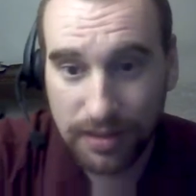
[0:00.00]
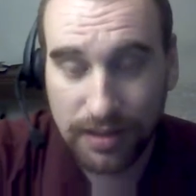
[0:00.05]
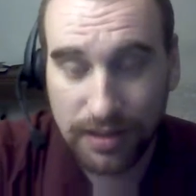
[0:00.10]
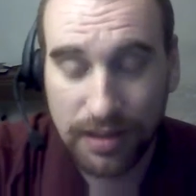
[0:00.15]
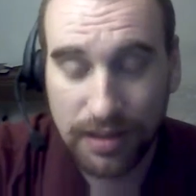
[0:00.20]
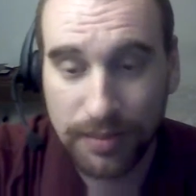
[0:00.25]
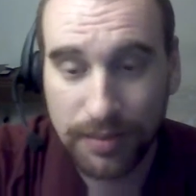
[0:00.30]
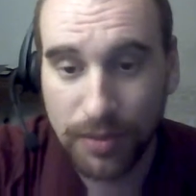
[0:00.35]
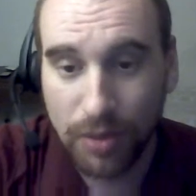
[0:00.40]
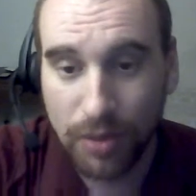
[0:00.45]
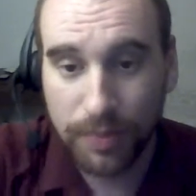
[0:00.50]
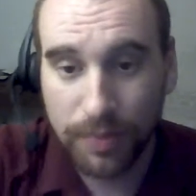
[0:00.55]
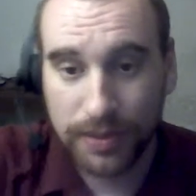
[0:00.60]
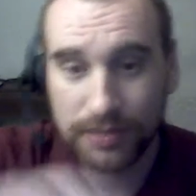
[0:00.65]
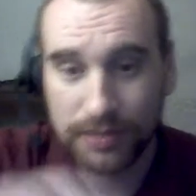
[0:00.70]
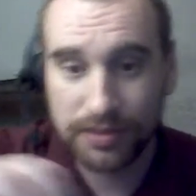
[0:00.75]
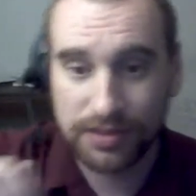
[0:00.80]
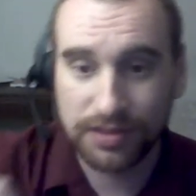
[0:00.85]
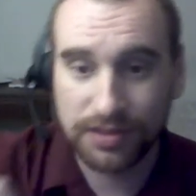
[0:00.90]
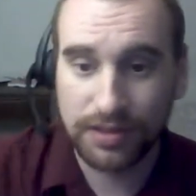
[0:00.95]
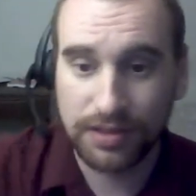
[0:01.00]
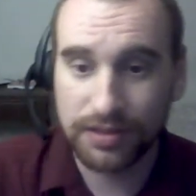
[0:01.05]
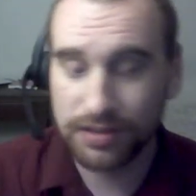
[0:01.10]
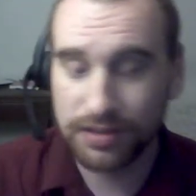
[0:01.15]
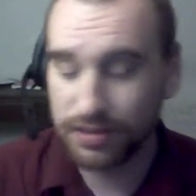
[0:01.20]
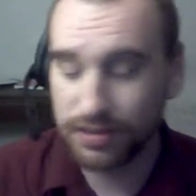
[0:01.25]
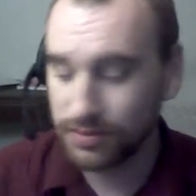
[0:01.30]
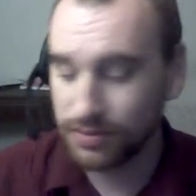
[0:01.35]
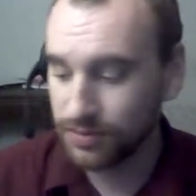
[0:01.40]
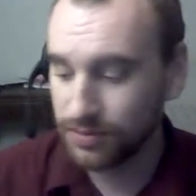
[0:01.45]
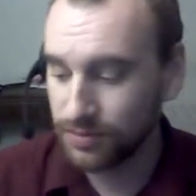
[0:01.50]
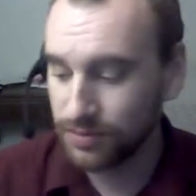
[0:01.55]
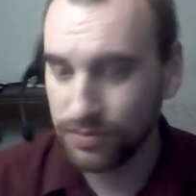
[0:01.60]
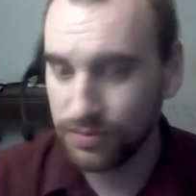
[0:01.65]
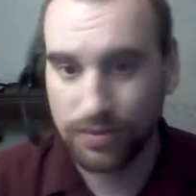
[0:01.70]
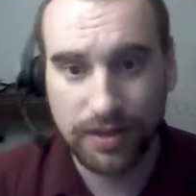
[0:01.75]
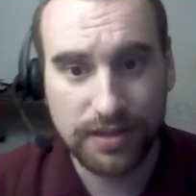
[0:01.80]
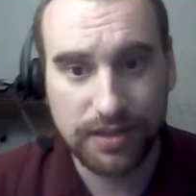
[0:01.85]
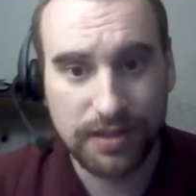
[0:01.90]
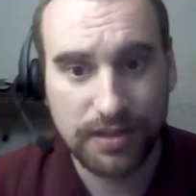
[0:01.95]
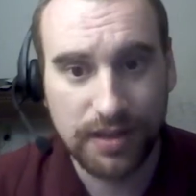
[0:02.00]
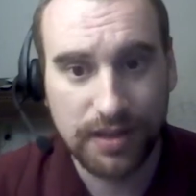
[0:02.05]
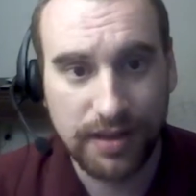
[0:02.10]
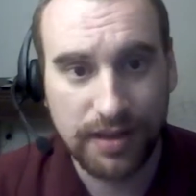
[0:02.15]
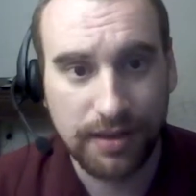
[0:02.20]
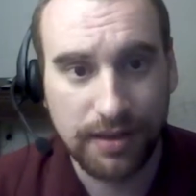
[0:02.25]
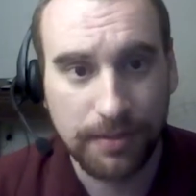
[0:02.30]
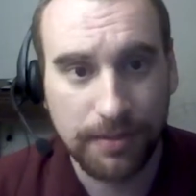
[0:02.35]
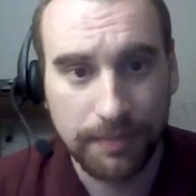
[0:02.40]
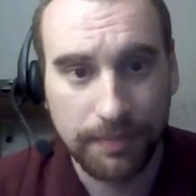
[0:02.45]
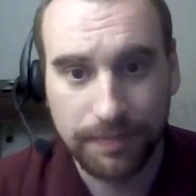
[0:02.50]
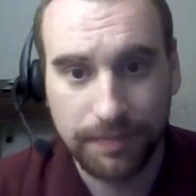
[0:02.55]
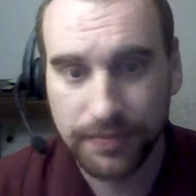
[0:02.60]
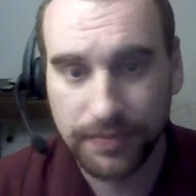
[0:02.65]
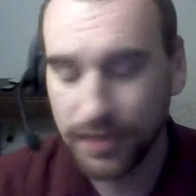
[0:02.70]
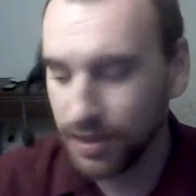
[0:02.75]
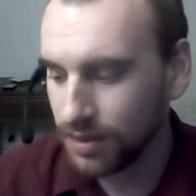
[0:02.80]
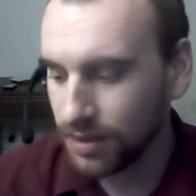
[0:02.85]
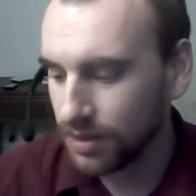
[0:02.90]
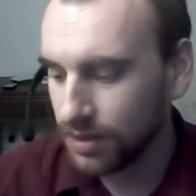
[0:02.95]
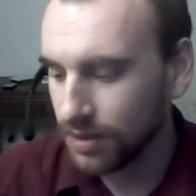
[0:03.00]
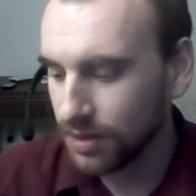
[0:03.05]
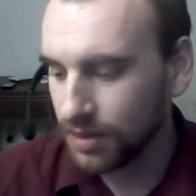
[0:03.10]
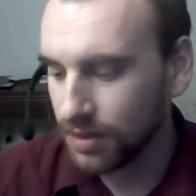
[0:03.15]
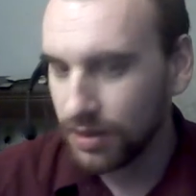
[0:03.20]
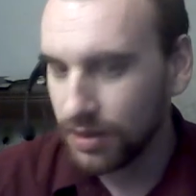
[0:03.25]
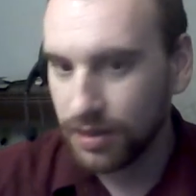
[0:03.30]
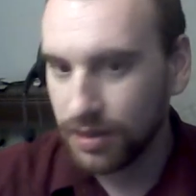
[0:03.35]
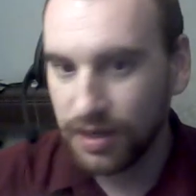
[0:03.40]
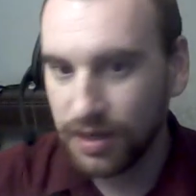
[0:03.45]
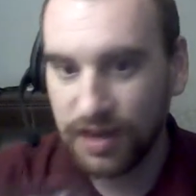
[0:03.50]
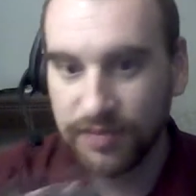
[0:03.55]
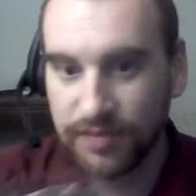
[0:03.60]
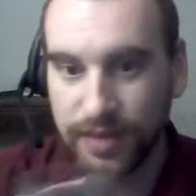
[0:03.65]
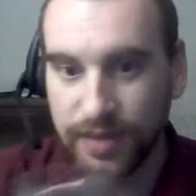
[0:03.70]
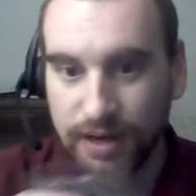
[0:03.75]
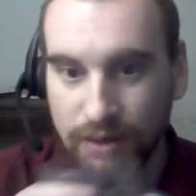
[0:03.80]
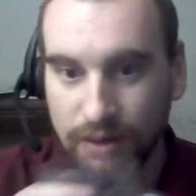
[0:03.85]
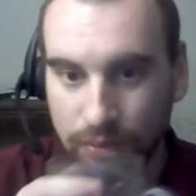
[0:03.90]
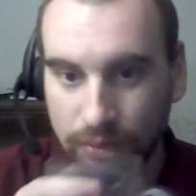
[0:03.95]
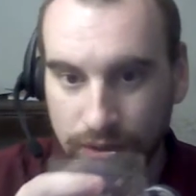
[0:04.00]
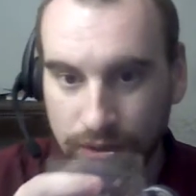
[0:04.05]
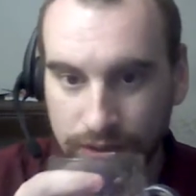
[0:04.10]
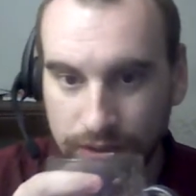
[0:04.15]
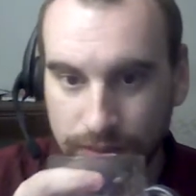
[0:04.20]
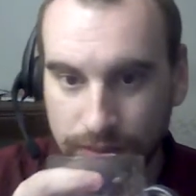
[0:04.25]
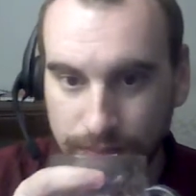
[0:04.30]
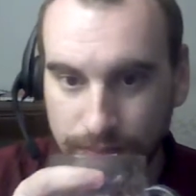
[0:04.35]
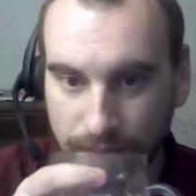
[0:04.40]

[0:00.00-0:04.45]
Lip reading: I'm hoping to start right now. I have my hot water.